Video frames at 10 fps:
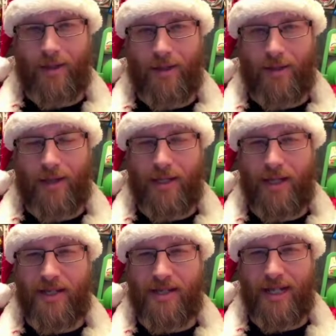Then
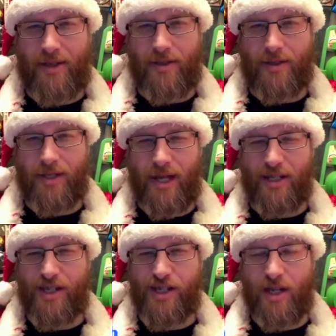he slithered and
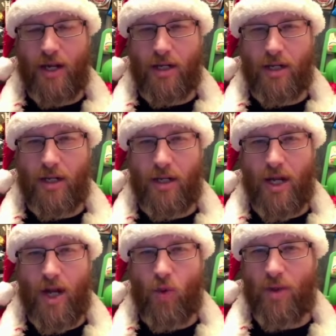slunk
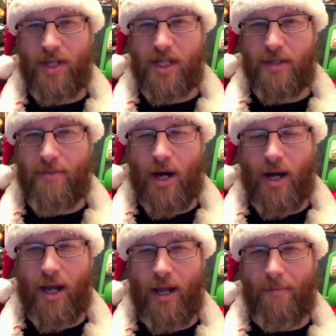with a
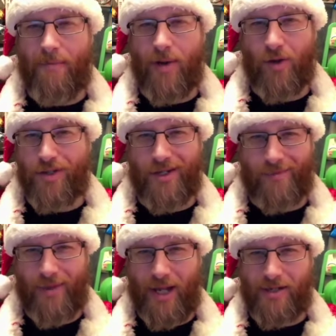smile most
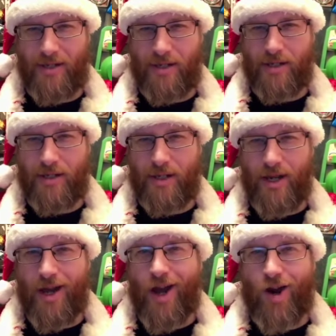unpleasant
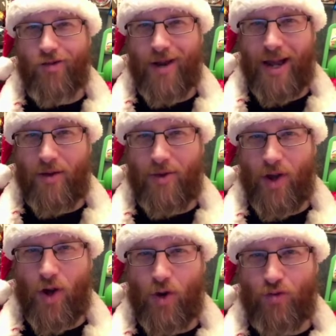around the
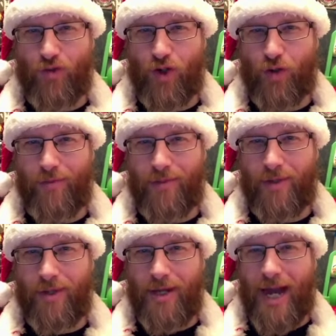whole room,
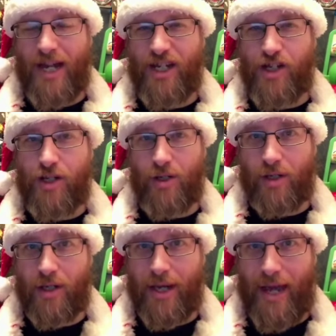and he
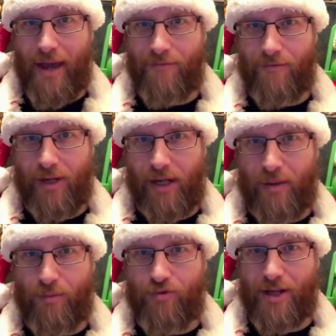took every
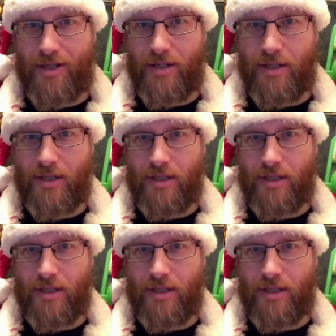present